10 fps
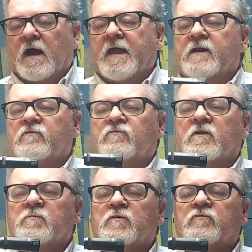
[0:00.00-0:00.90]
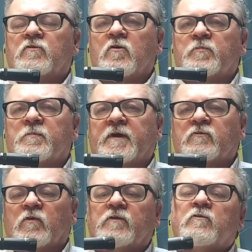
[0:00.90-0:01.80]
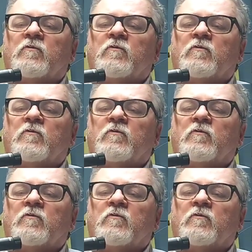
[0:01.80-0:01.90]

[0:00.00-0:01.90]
had a similar scope on my 22